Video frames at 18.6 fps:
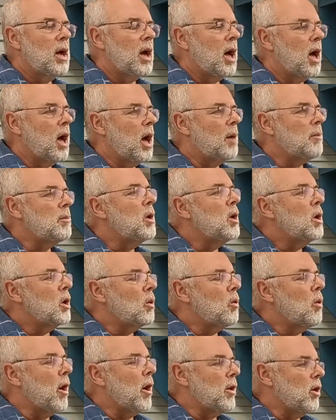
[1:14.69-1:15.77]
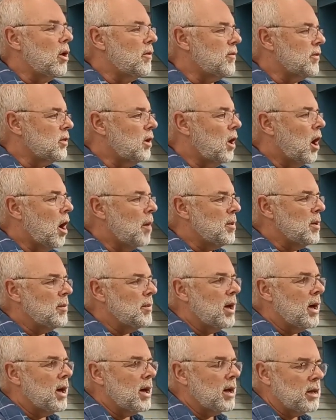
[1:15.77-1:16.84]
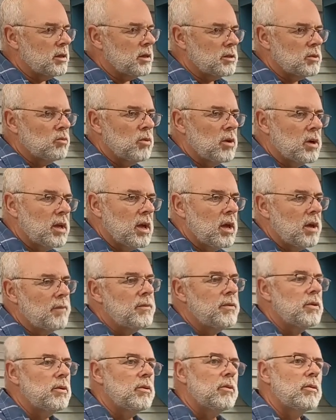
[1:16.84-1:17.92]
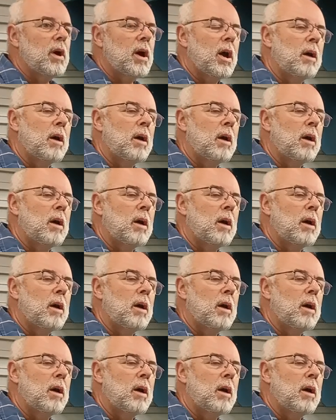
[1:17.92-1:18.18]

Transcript: Quite often the hobby markets and what have you,